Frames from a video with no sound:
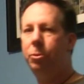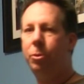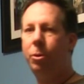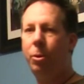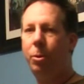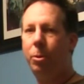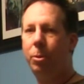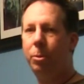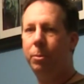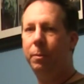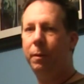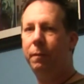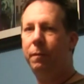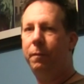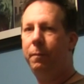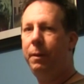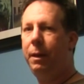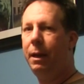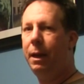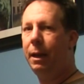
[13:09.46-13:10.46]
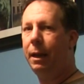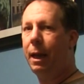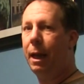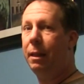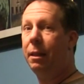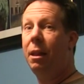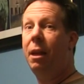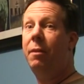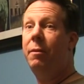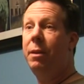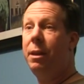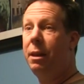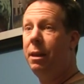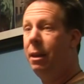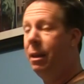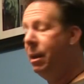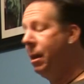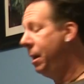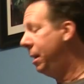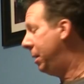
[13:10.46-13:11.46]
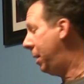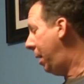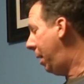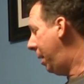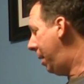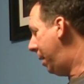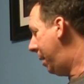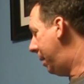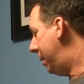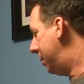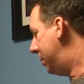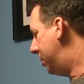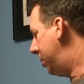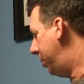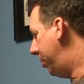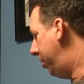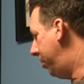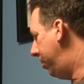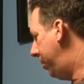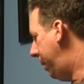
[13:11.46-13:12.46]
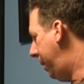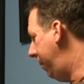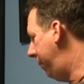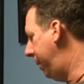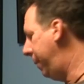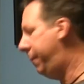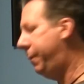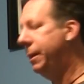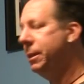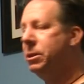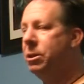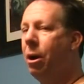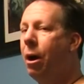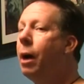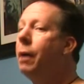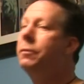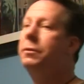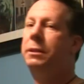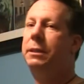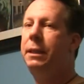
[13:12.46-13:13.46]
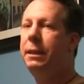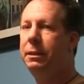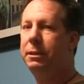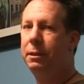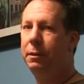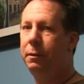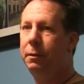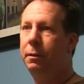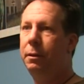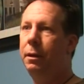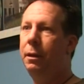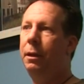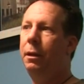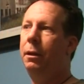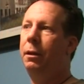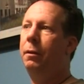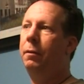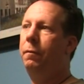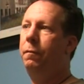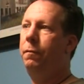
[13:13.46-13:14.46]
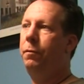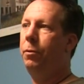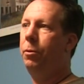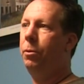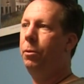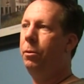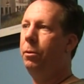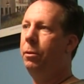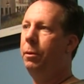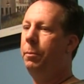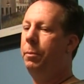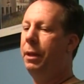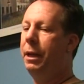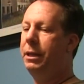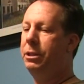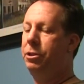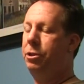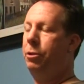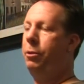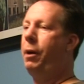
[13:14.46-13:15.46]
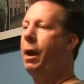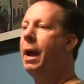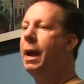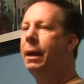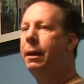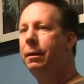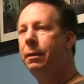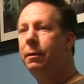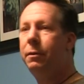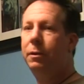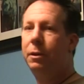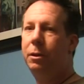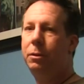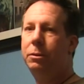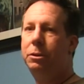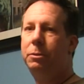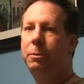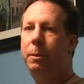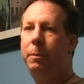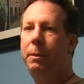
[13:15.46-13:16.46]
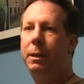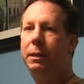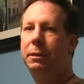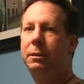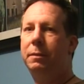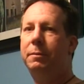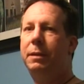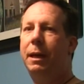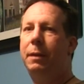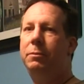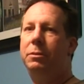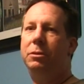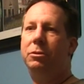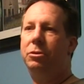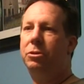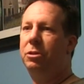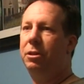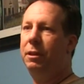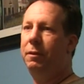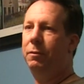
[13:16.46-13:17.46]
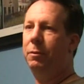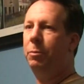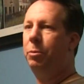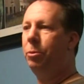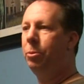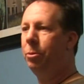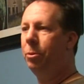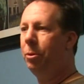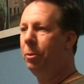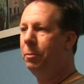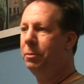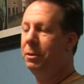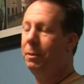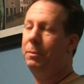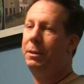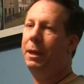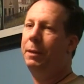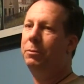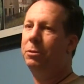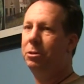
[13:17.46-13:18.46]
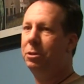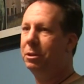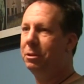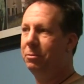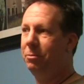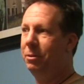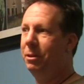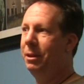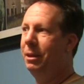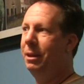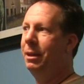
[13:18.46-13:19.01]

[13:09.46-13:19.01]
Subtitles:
too cold, but for me, I love it. So even if it's off season for the place you're at to go swimming, sometimes they'll just leave the pool. Sometimes it's just,